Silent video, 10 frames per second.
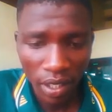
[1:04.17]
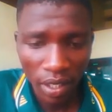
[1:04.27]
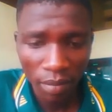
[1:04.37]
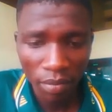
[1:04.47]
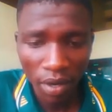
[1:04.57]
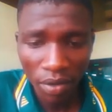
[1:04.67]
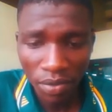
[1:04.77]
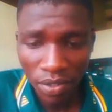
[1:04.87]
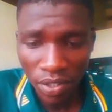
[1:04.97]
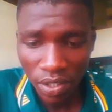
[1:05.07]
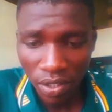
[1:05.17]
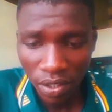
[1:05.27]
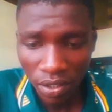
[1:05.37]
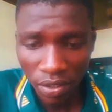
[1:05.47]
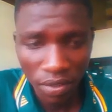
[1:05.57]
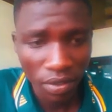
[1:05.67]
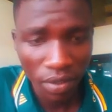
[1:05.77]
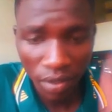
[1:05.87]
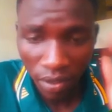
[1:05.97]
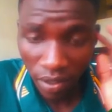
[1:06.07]
browse
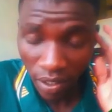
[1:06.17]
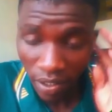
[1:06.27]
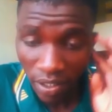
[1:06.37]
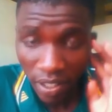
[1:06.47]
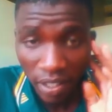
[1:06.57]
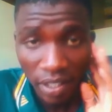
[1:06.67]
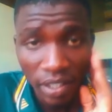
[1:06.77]
the internet